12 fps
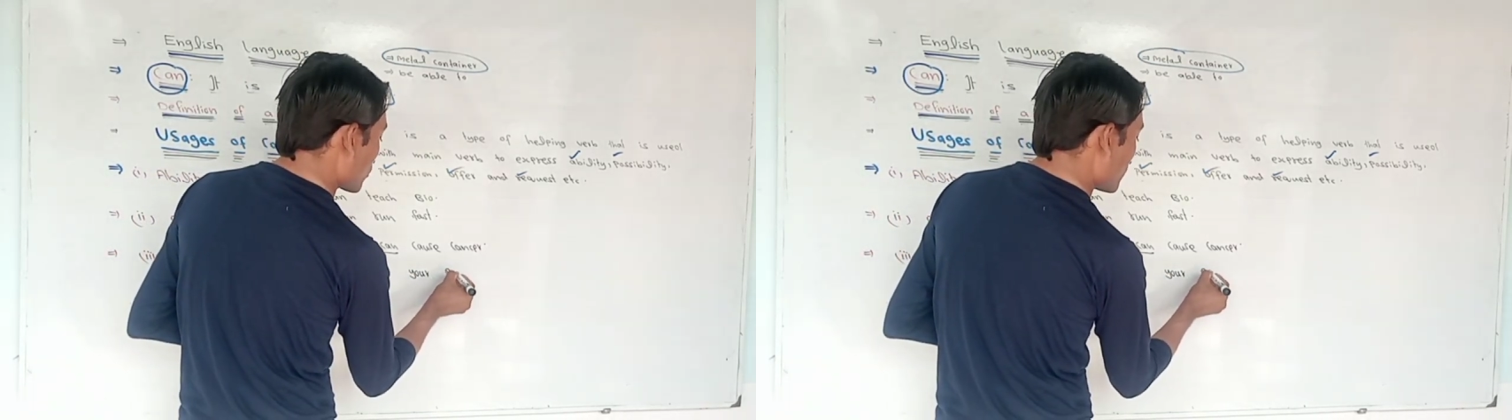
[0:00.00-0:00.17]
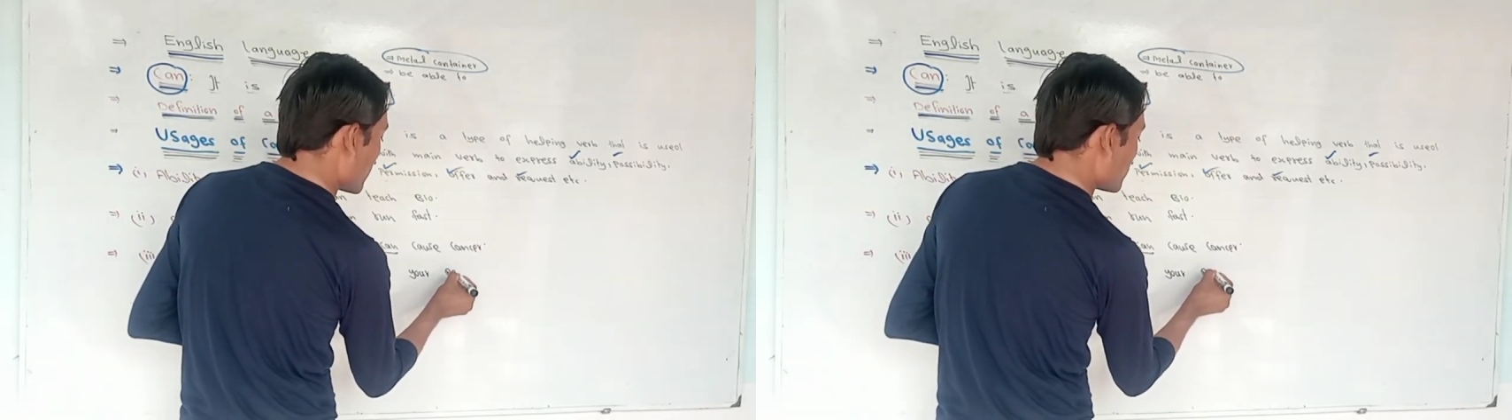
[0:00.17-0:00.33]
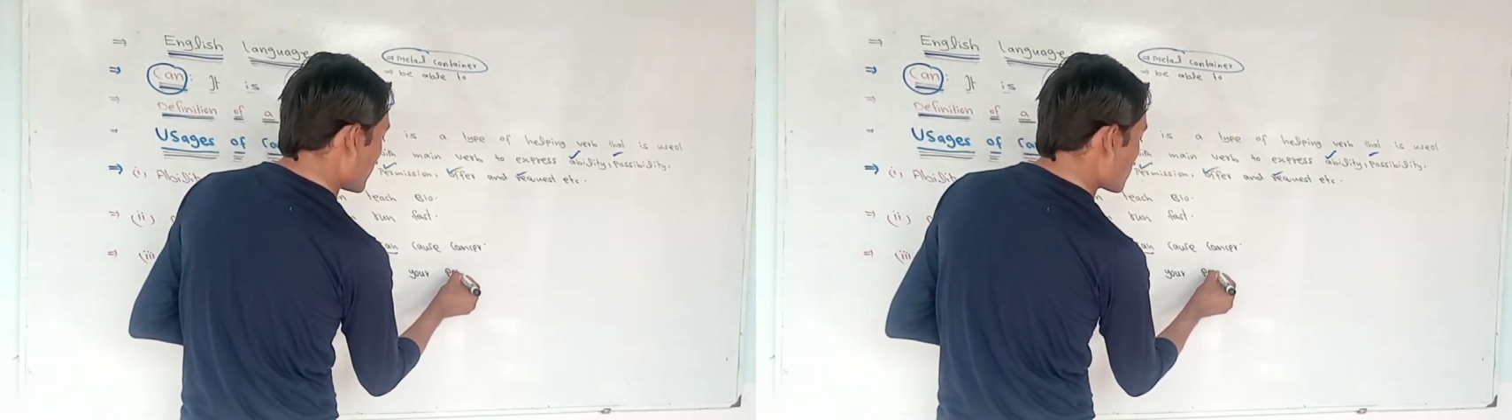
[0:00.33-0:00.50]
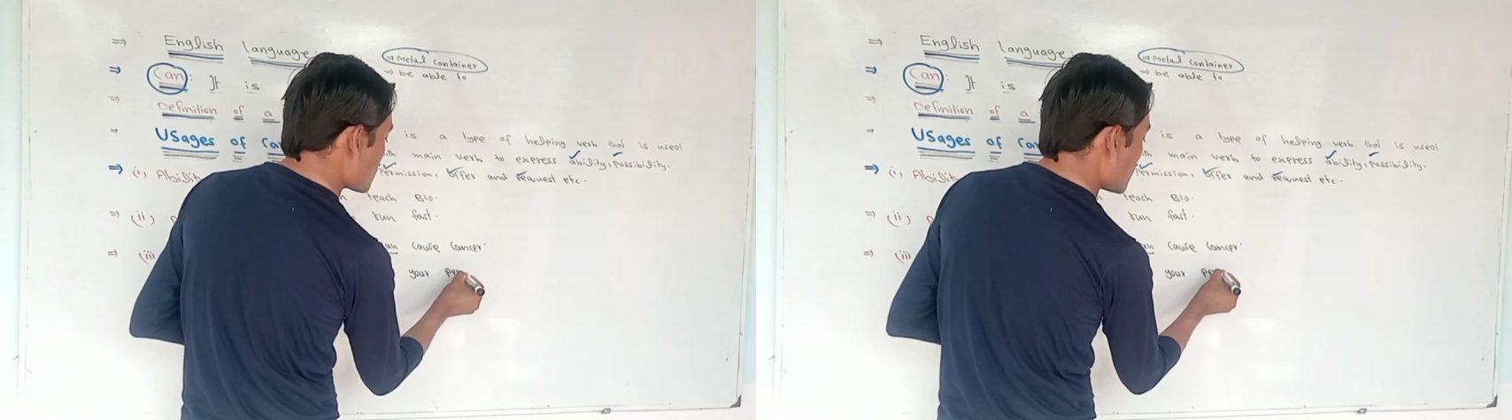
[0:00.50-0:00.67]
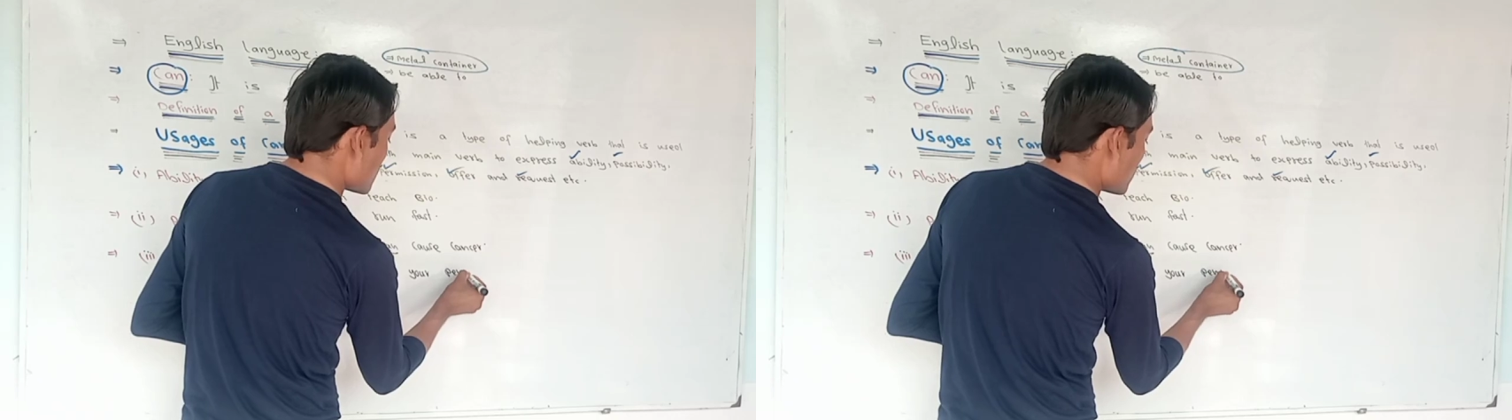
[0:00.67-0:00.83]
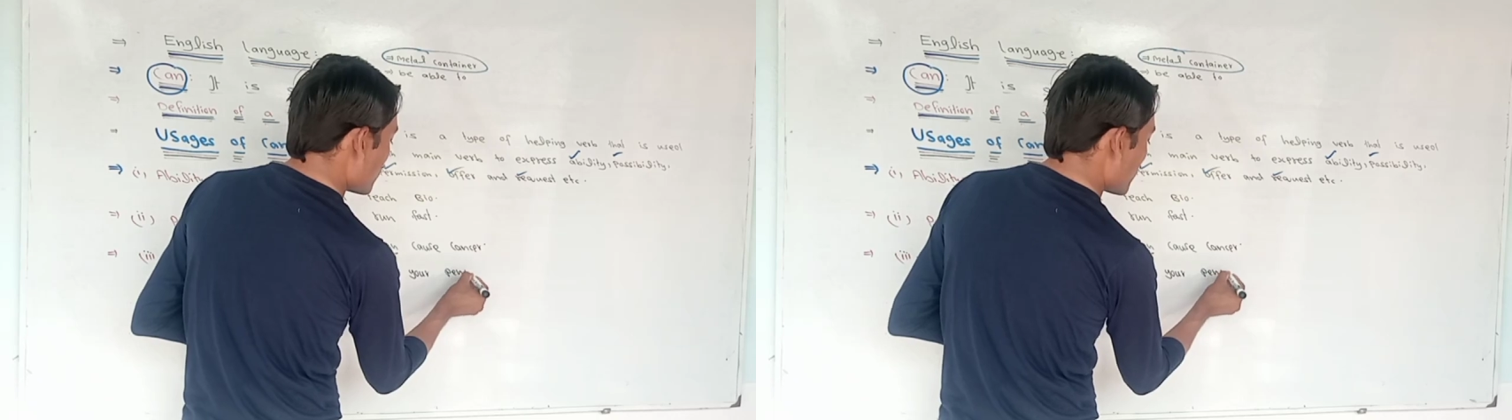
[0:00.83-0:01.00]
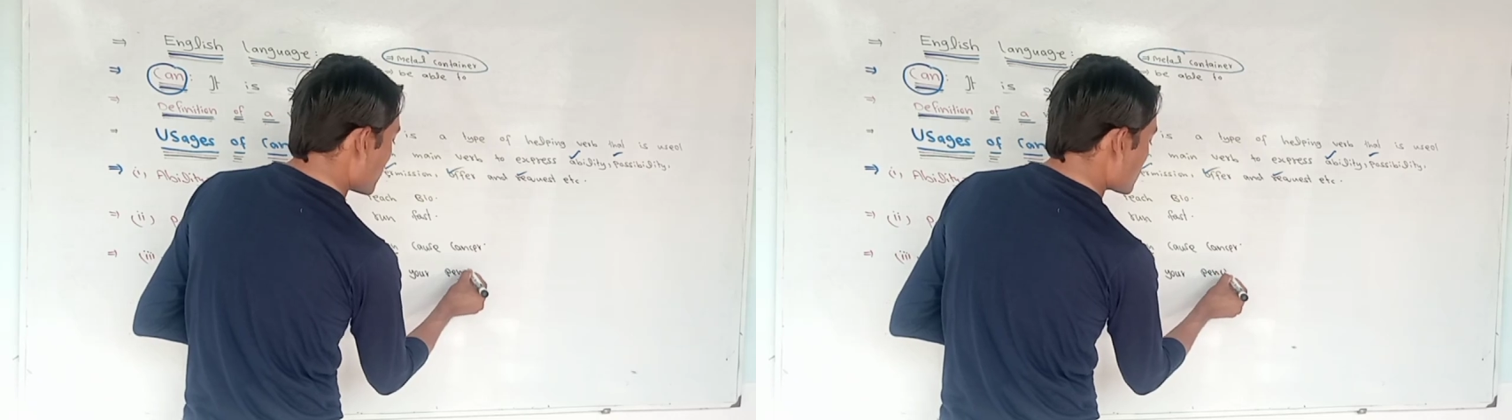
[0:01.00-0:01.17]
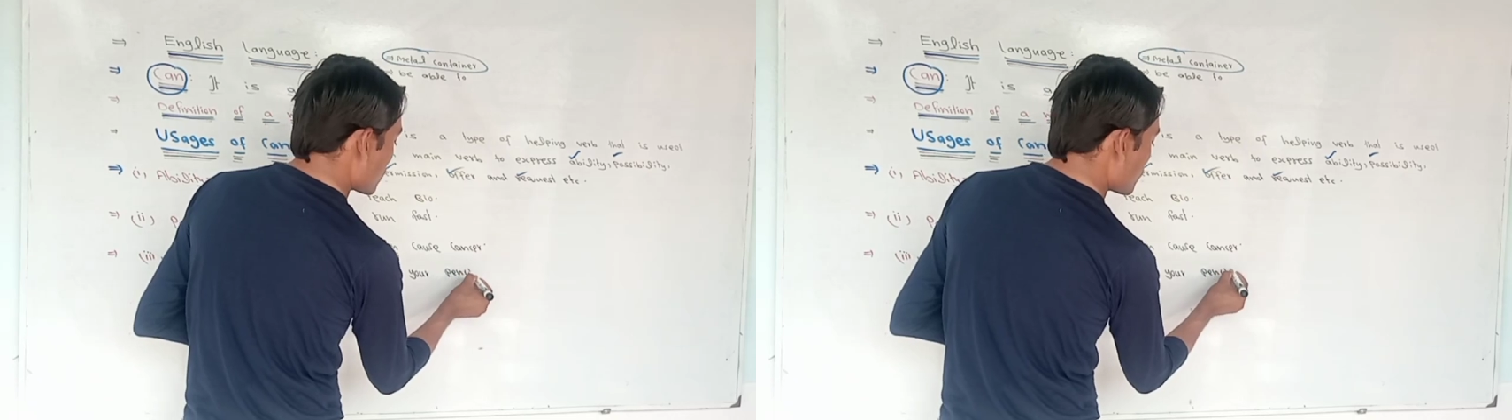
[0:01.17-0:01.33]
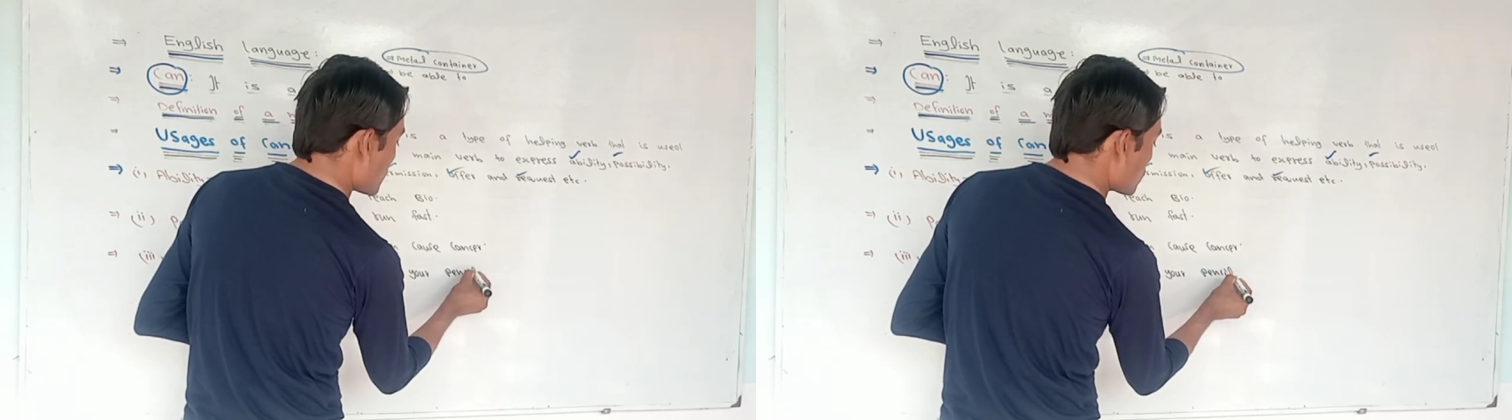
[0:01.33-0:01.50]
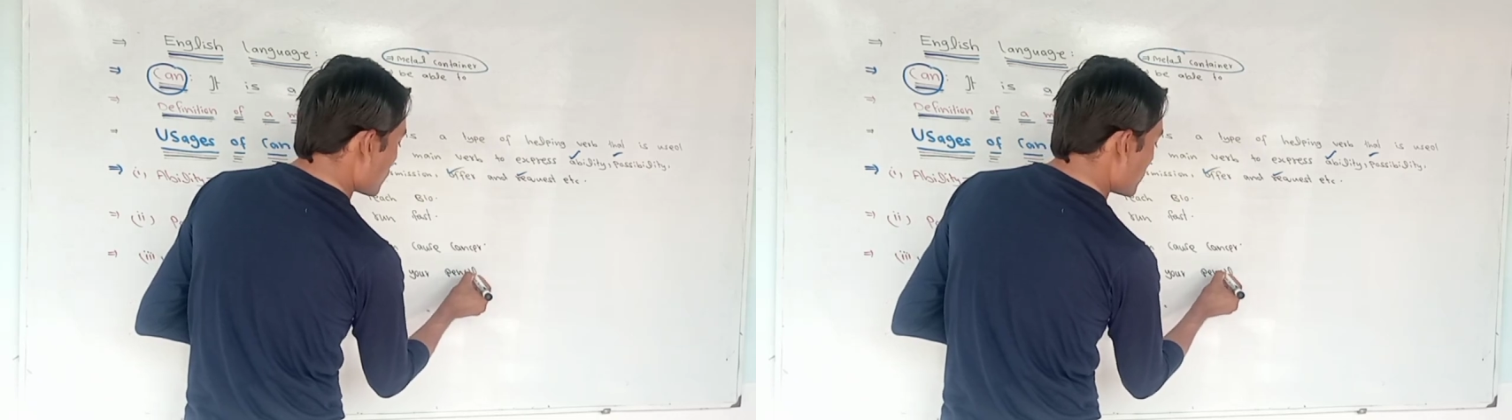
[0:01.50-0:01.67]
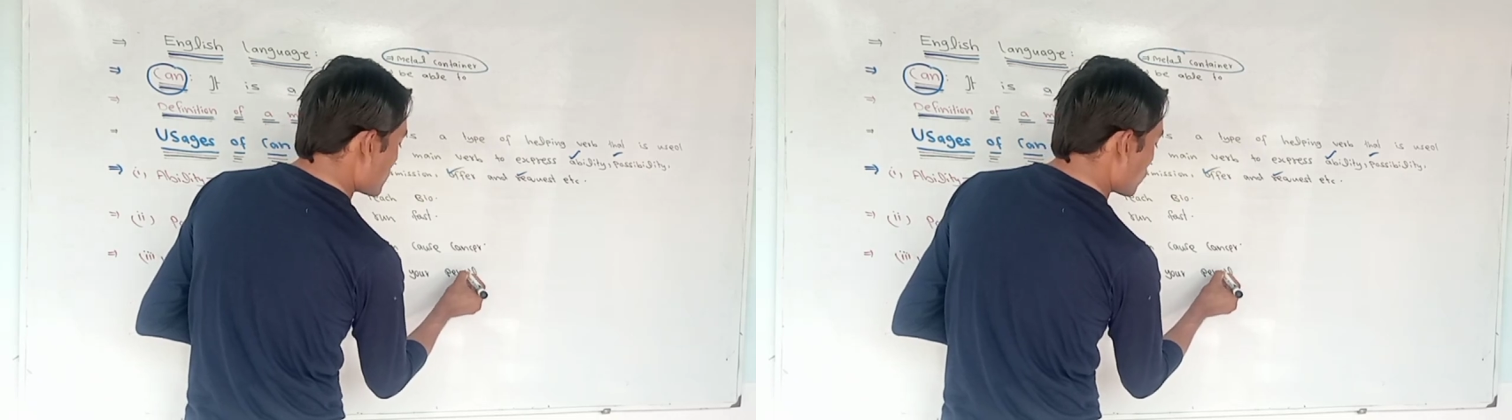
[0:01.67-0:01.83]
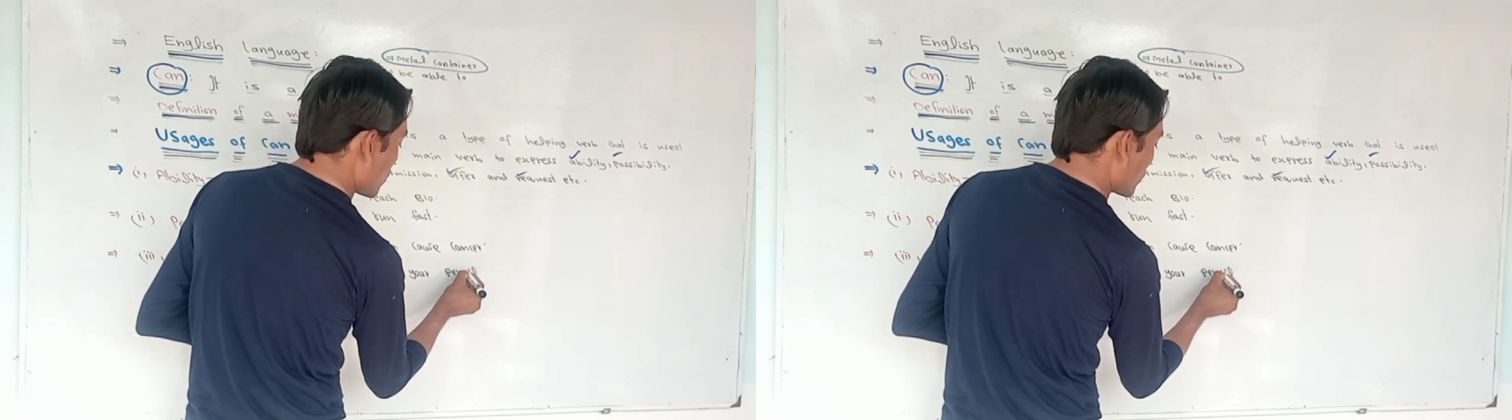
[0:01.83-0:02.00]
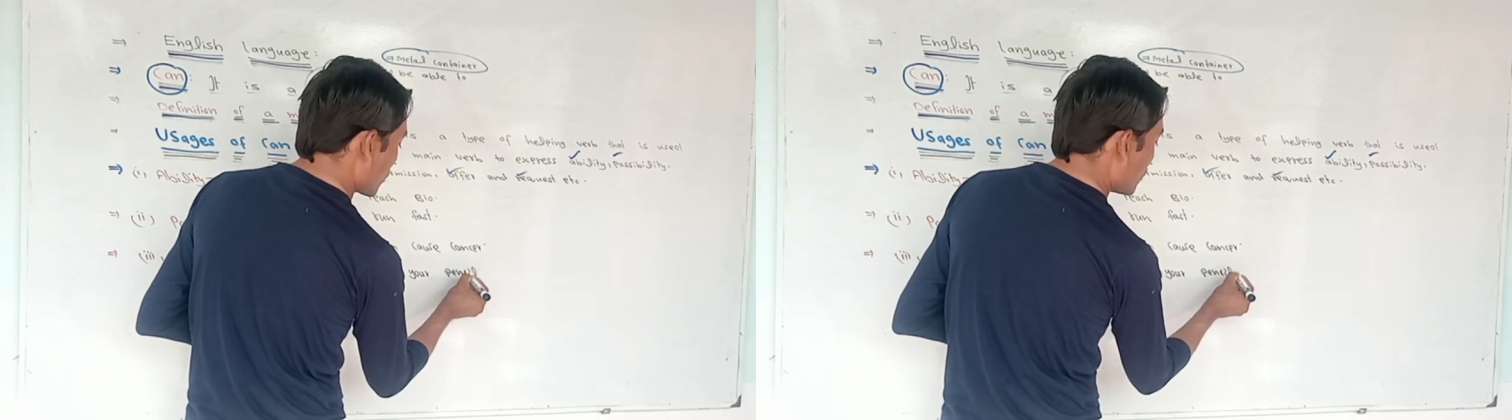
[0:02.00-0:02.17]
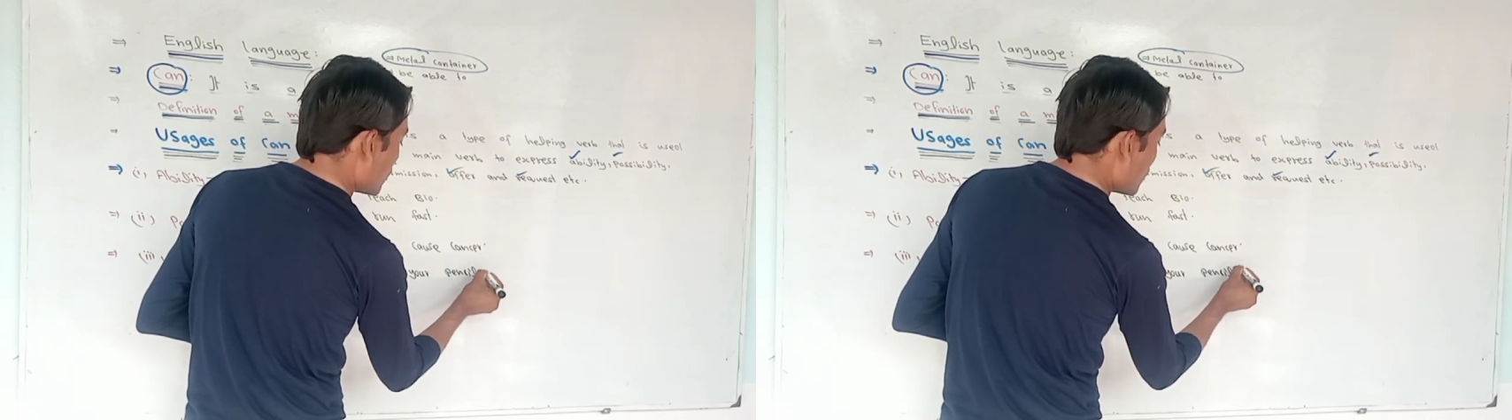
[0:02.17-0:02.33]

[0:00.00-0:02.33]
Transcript: or many things. Pencil. This one is what?